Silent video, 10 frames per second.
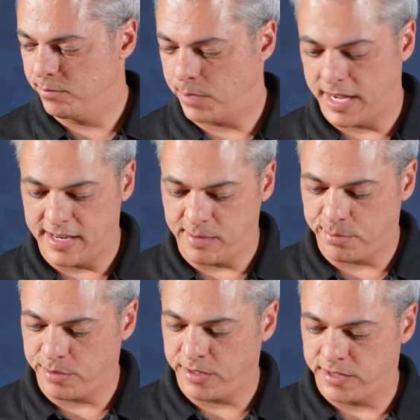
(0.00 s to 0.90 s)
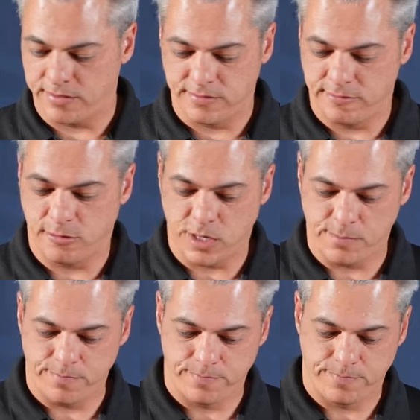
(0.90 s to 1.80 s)
Pineapple and
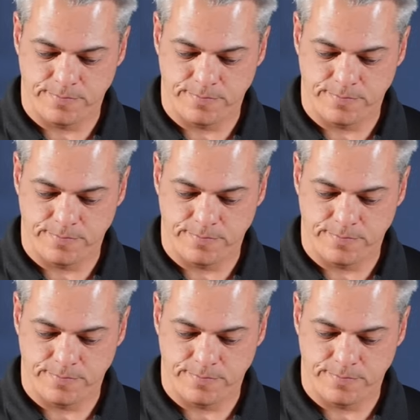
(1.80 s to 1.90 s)
rum.